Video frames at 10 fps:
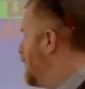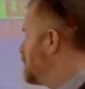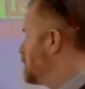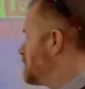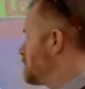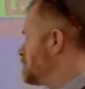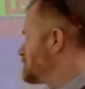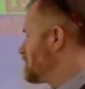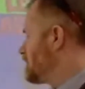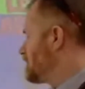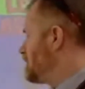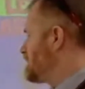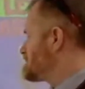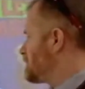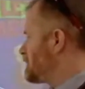We could also think about
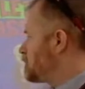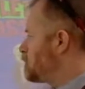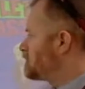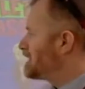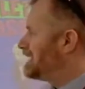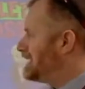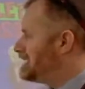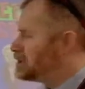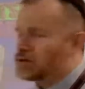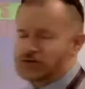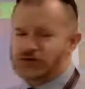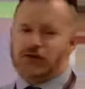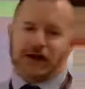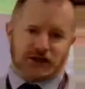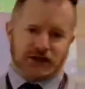something called the legal
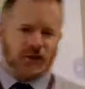structure, which we're